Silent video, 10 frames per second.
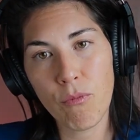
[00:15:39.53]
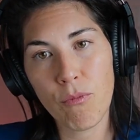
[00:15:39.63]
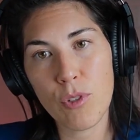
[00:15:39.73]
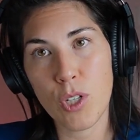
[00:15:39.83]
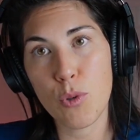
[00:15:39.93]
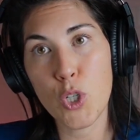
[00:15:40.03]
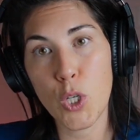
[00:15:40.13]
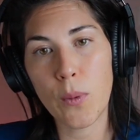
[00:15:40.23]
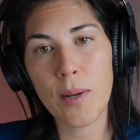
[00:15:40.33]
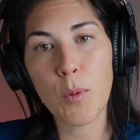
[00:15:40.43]
So
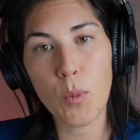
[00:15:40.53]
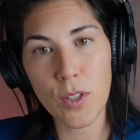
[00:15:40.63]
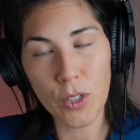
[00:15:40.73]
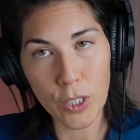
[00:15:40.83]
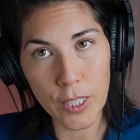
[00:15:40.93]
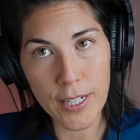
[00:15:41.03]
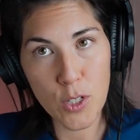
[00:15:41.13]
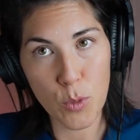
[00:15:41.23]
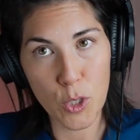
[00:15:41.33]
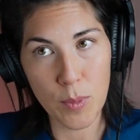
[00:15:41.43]
show up with courage,
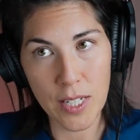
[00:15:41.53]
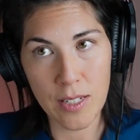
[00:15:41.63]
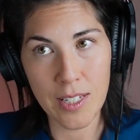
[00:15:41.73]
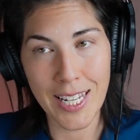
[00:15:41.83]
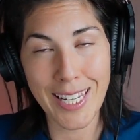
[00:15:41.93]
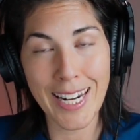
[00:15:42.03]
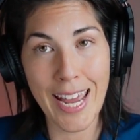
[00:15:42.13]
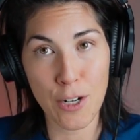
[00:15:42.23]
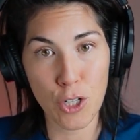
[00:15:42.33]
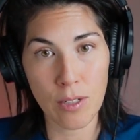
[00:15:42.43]
which means taking
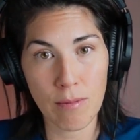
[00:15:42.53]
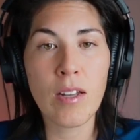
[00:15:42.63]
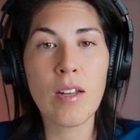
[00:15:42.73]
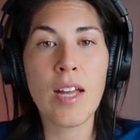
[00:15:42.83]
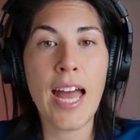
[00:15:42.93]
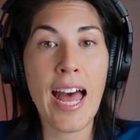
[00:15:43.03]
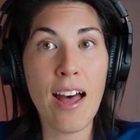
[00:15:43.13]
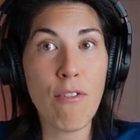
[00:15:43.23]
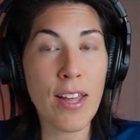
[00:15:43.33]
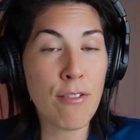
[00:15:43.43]
action.
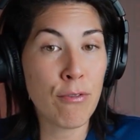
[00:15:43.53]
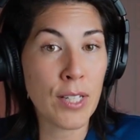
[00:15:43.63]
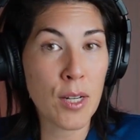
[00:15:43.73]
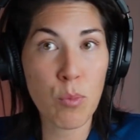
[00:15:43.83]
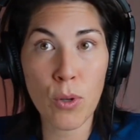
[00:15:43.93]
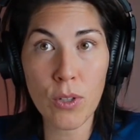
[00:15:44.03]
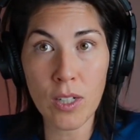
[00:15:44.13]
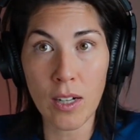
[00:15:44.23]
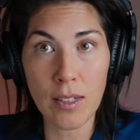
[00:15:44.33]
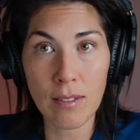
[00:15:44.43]
Have a flare
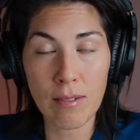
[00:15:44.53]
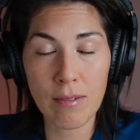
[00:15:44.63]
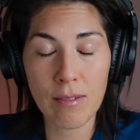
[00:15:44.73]
protocol.